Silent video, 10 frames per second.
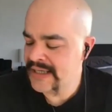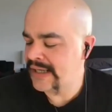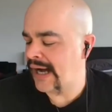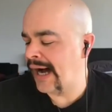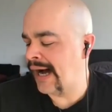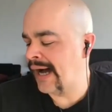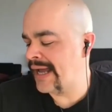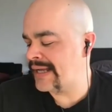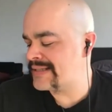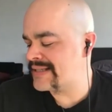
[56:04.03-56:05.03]

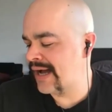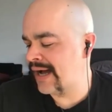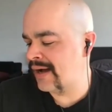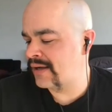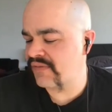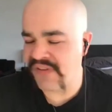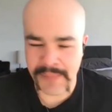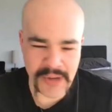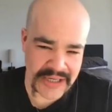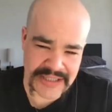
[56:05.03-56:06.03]
And you can find
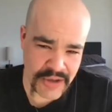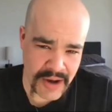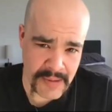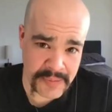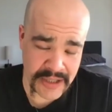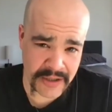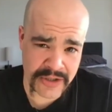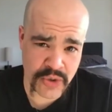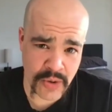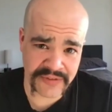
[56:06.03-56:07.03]
me on Instagram at
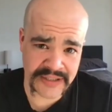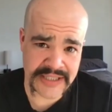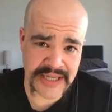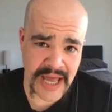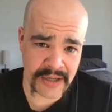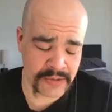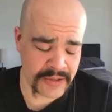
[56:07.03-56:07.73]
Peter_Feliciano